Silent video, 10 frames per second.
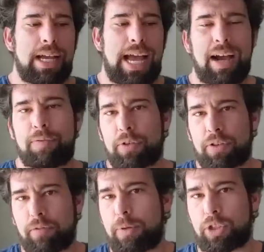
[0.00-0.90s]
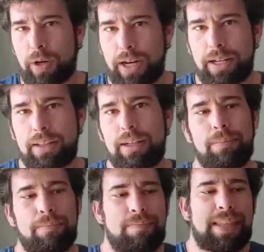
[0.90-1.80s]
after you've been training
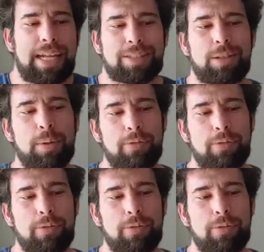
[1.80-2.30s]
them, that's going to